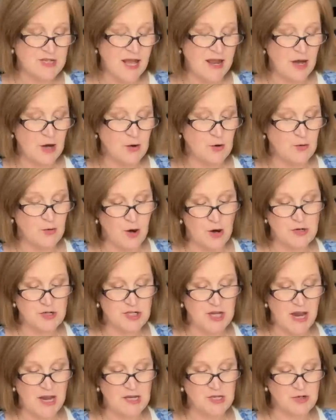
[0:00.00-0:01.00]
and a
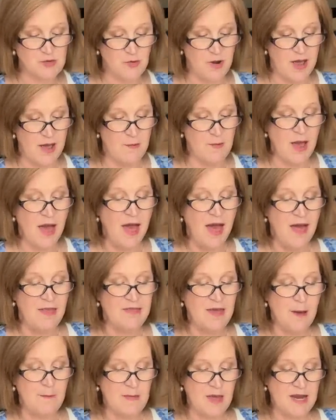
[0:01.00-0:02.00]
crochet trim
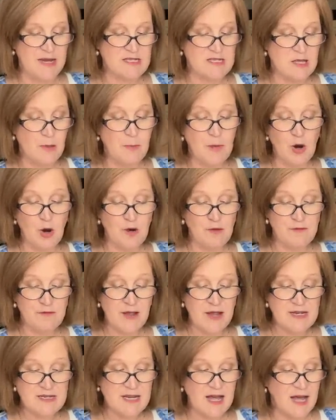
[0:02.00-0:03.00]
that makes the
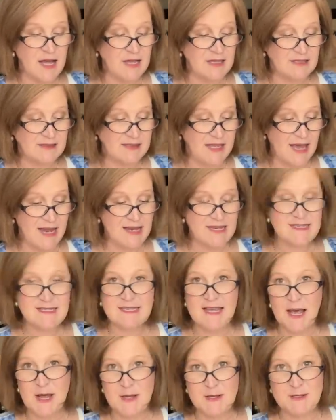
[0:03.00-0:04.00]
perfect lace
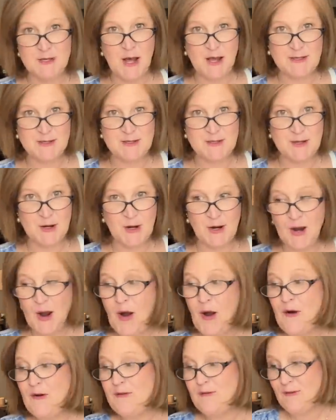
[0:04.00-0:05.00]
duster
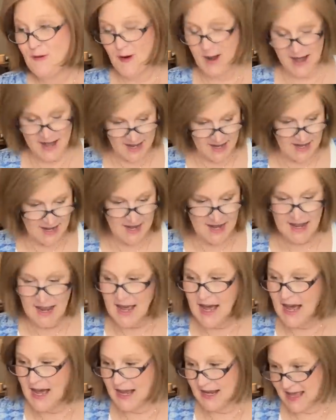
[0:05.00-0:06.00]
for any
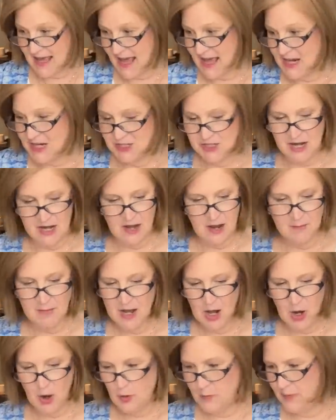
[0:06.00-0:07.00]
occasion. I'm going
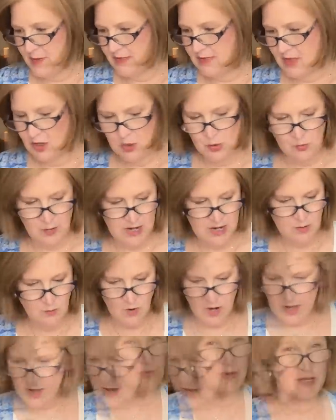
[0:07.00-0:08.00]
to open the green
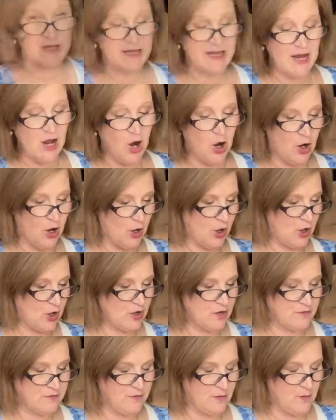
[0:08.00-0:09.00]
one. Really
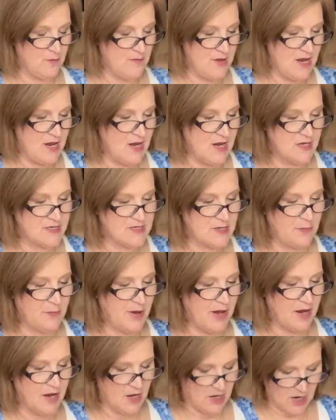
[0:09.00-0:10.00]
hard for me to
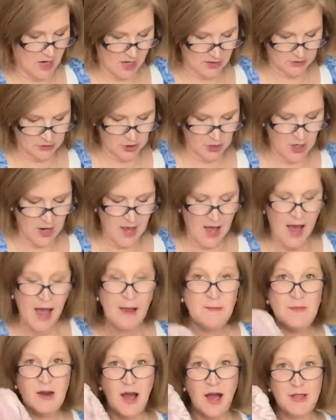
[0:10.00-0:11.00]
pick a color.
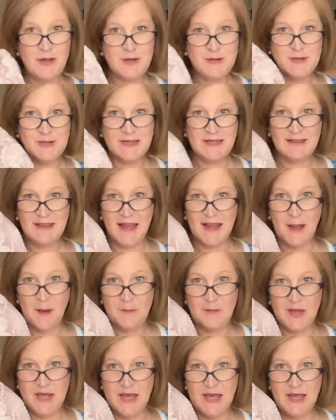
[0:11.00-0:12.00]
I'm not usually like a
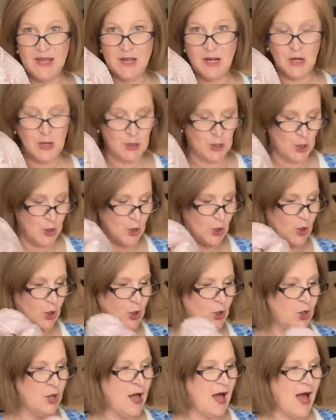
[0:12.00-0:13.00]
pink
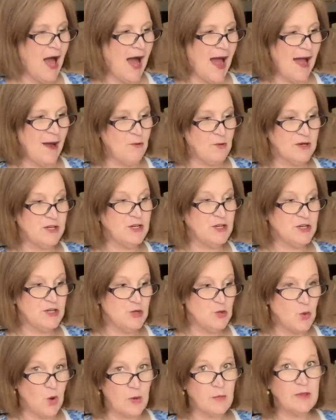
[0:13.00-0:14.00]
girl. I would
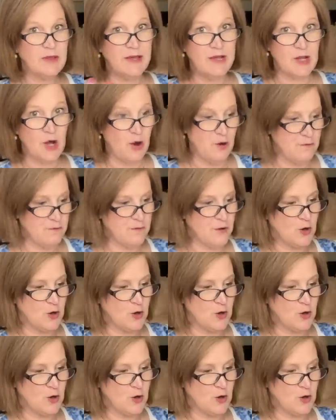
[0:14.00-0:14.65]
normally go for